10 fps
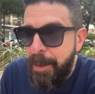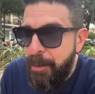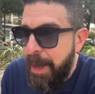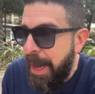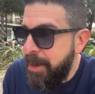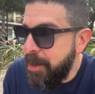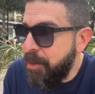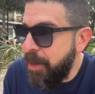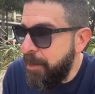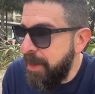we had an
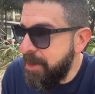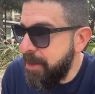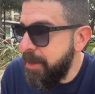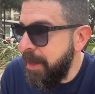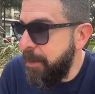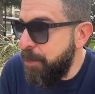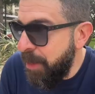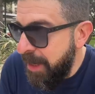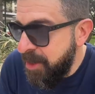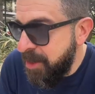agreement in
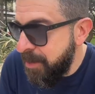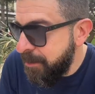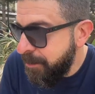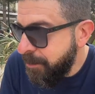place.